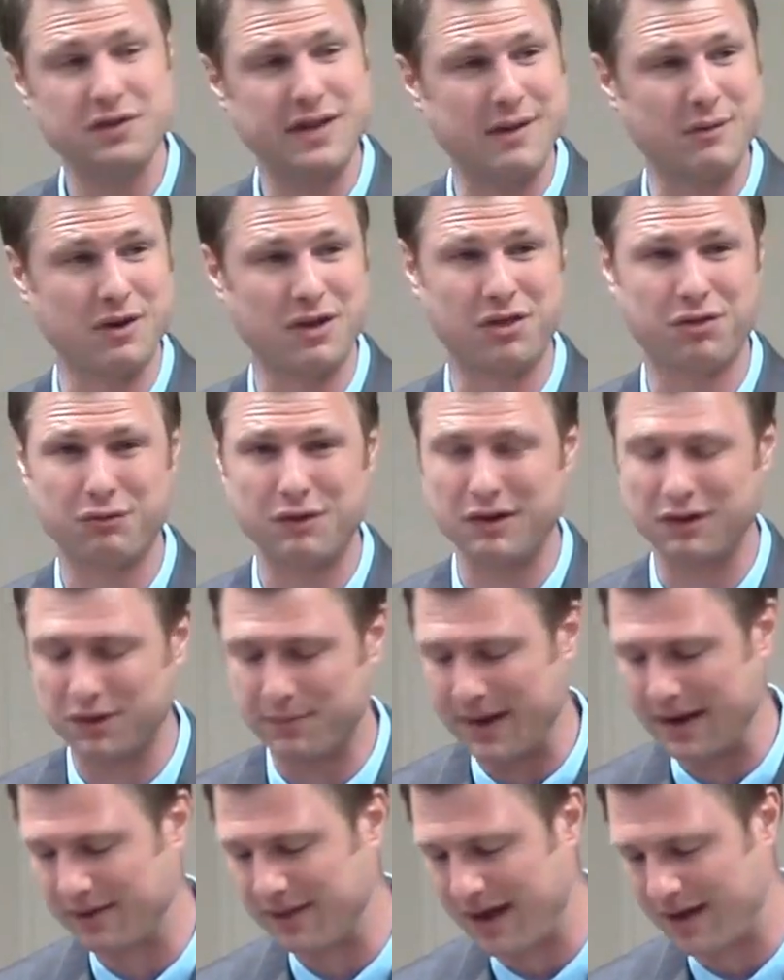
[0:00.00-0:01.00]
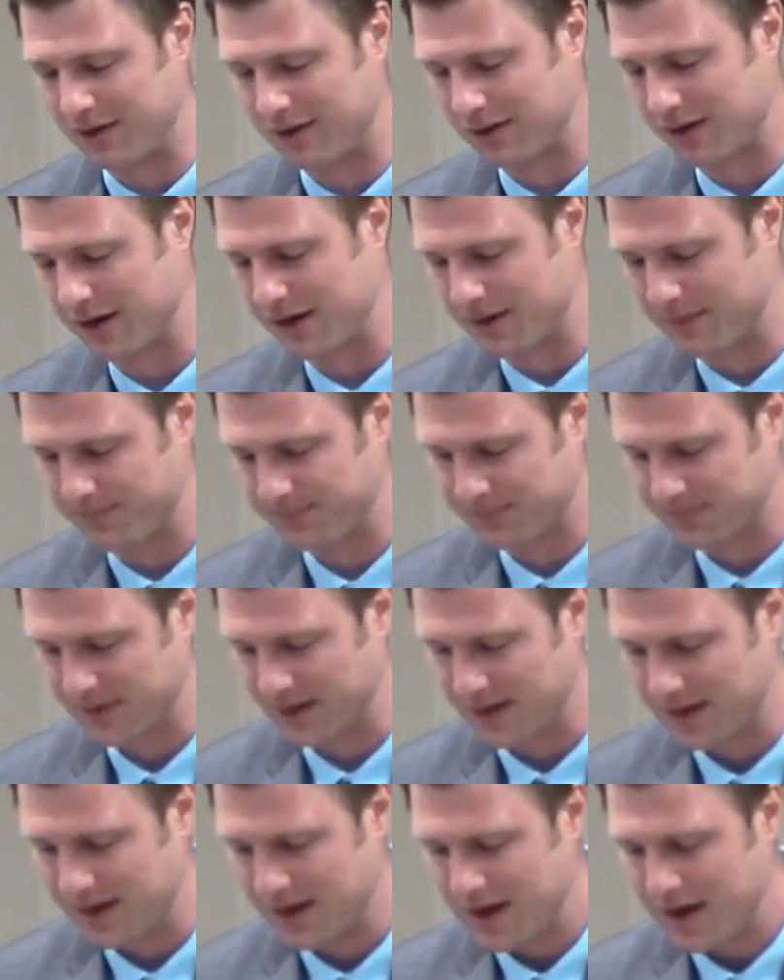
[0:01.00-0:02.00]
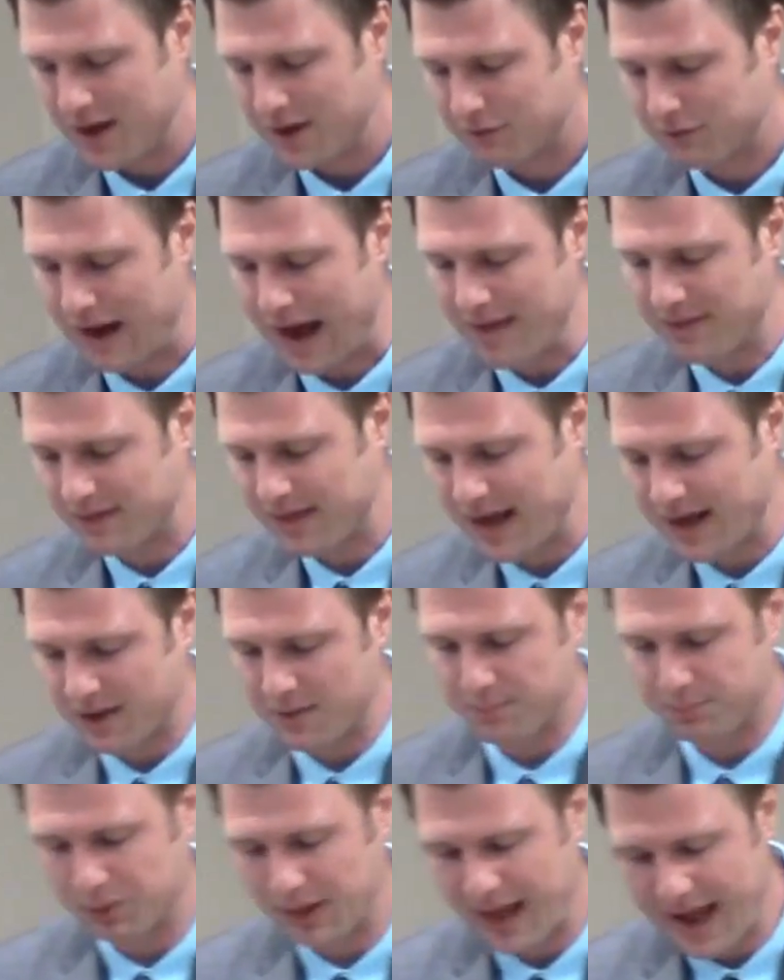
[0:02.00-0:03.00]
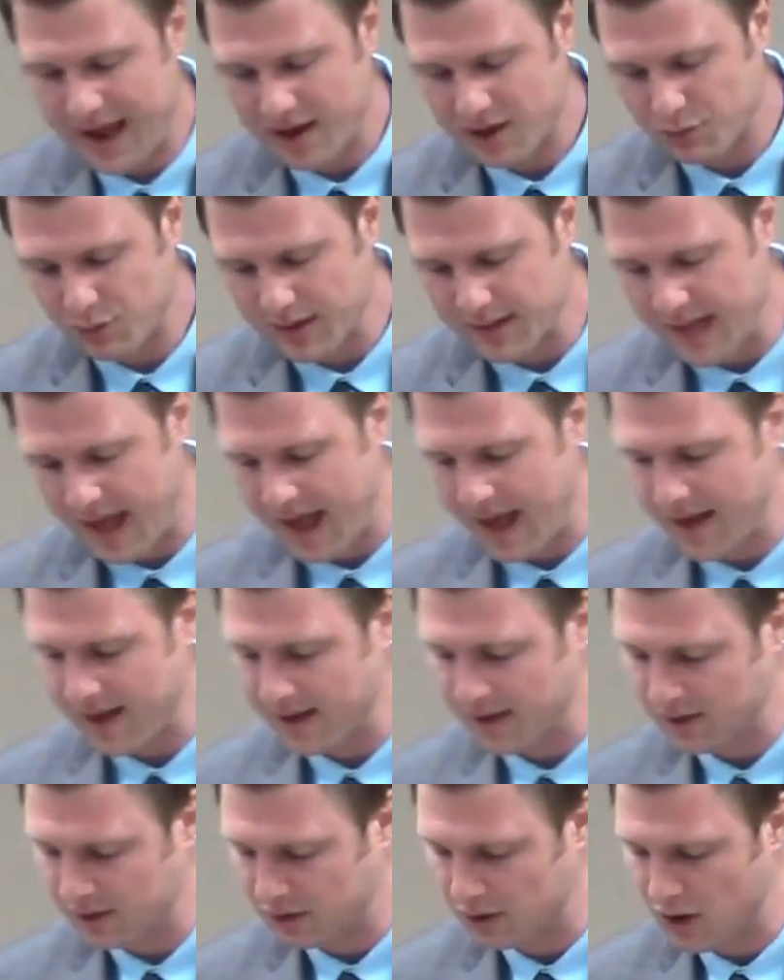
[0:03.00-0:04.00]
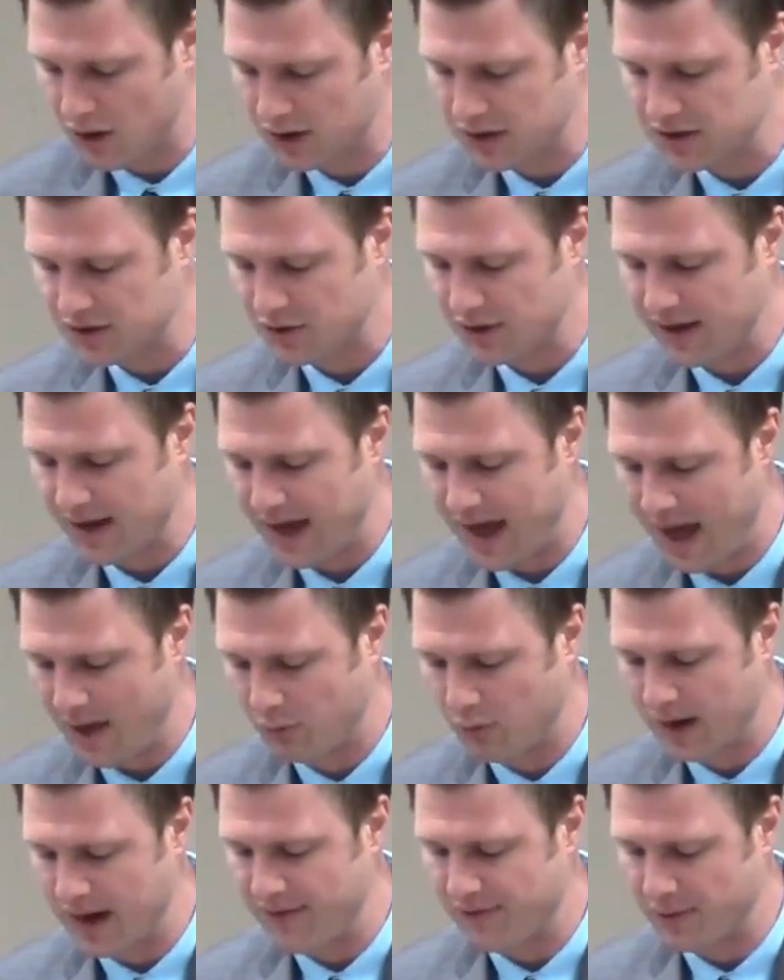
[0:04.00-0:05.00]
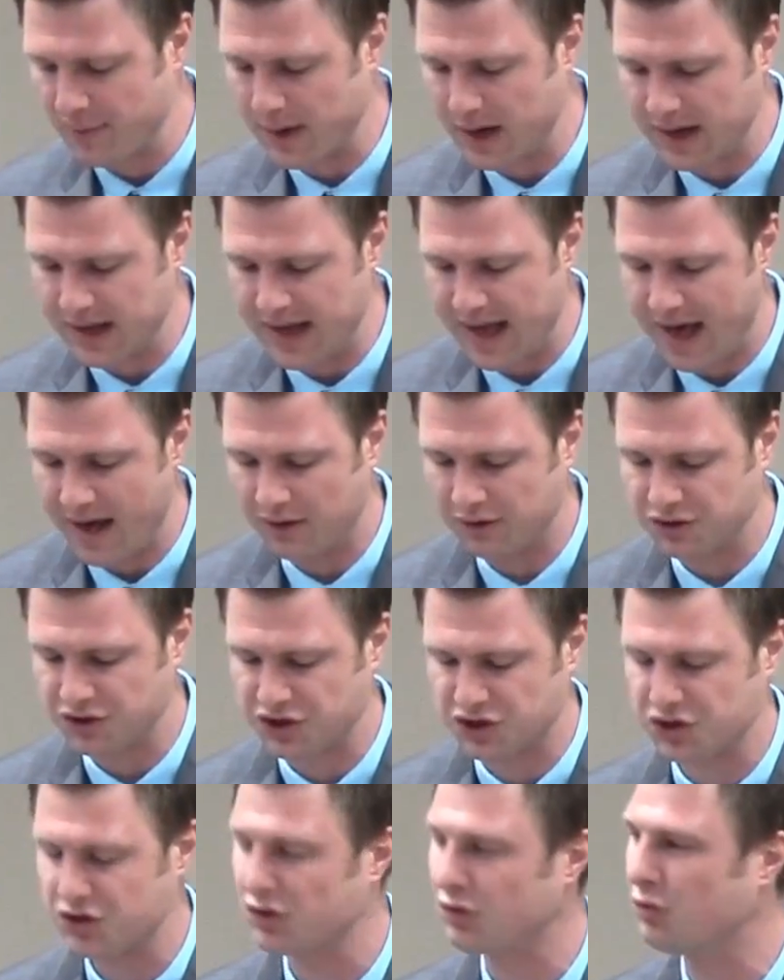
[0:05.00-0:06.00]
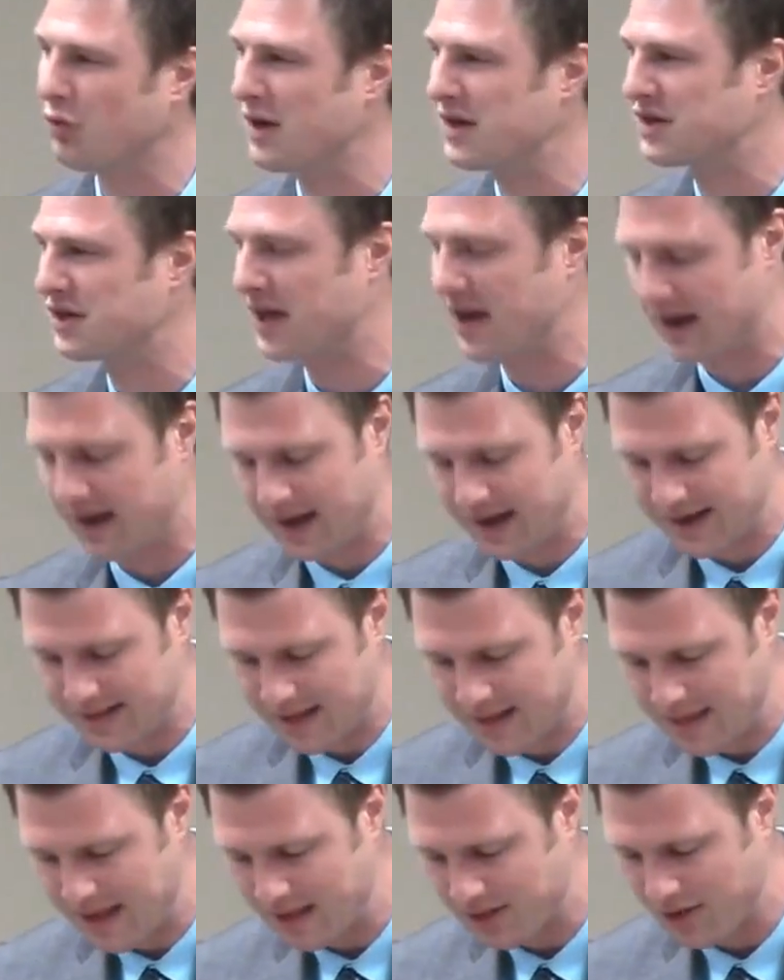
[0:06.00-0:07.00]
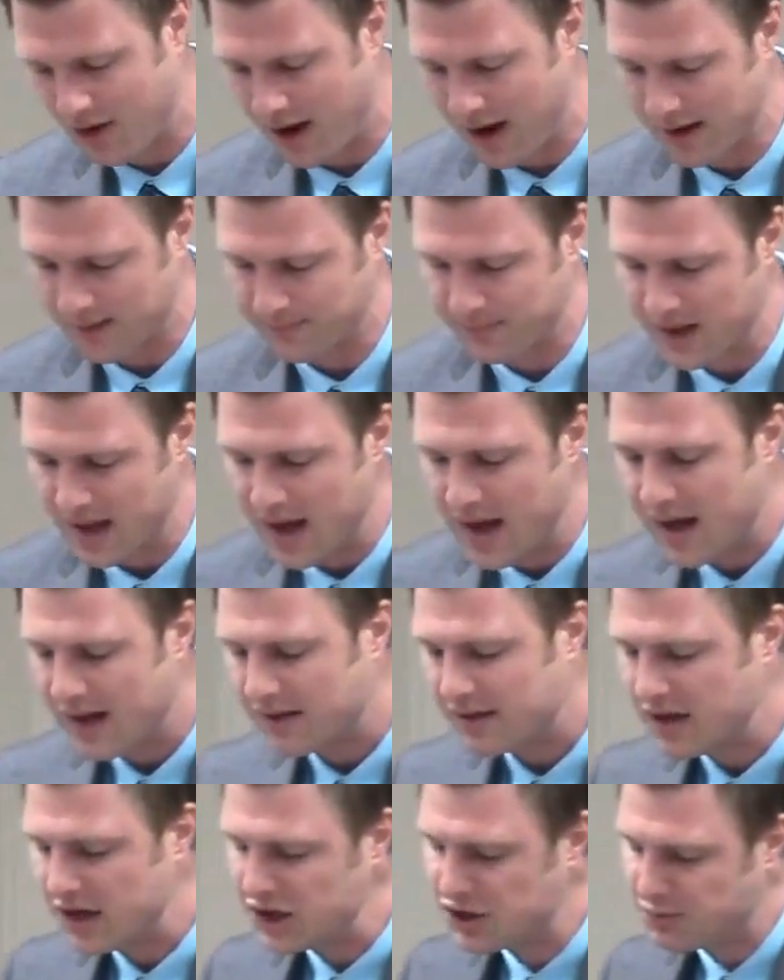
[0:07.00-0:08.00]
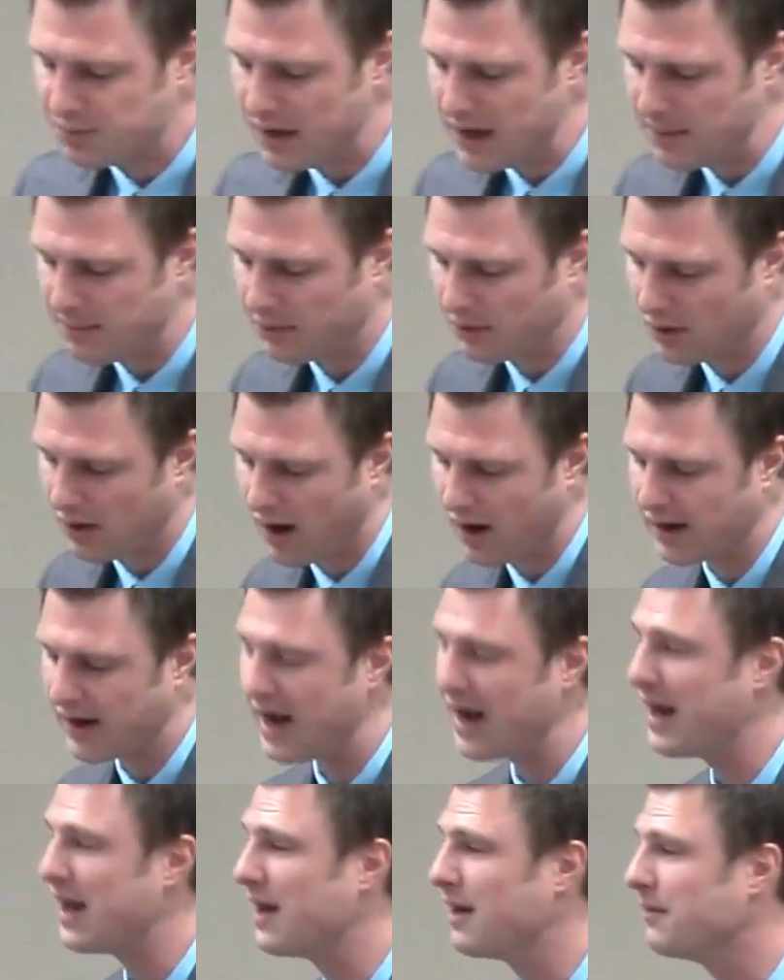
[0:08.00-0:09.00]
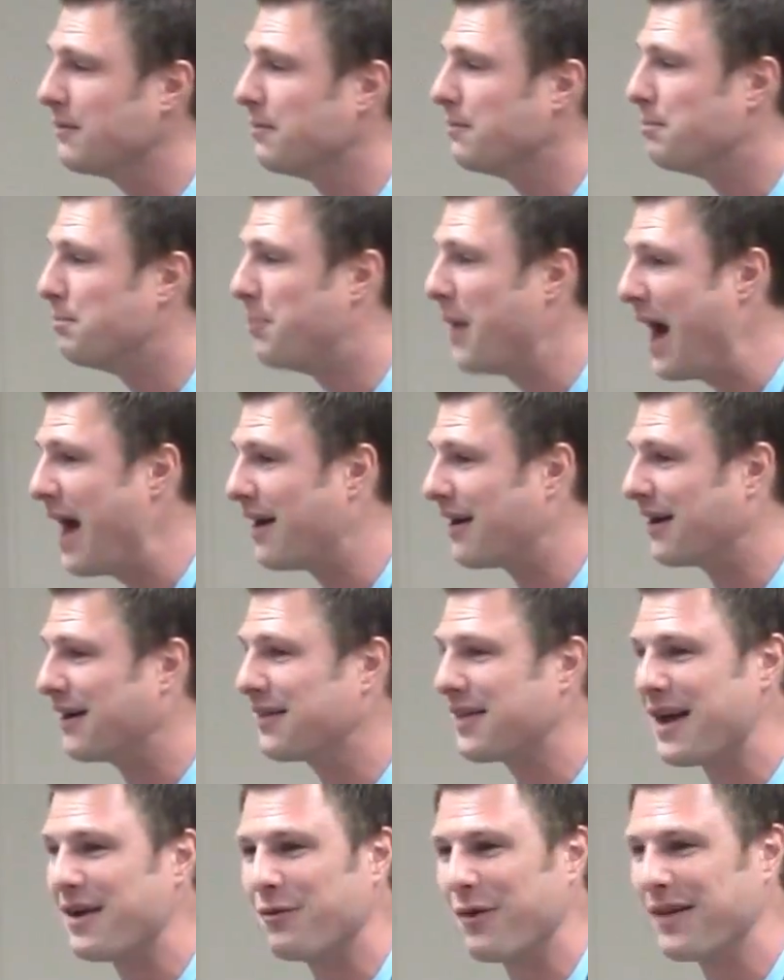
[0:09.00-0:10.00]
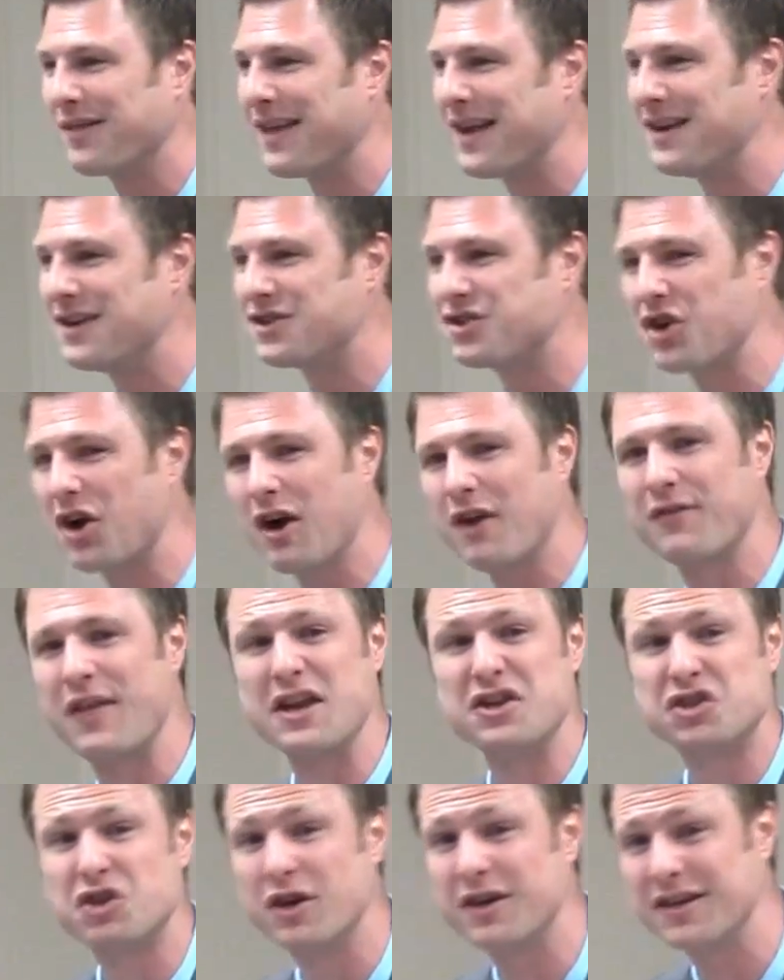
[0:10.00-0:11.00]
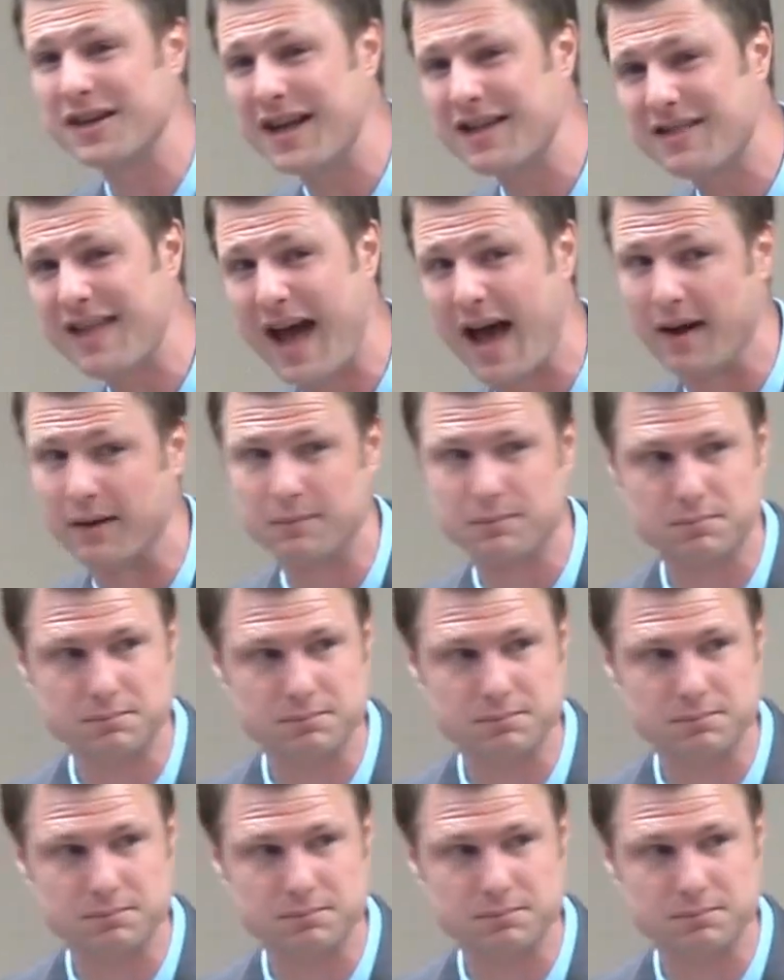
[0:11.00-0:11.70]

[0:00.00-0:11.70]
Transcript: They were thrilled about that earlier. Rather, they complained when they looked at what everybody else was getting, and then they thought, these people are getting better than what they deserve. They shouldn't get that.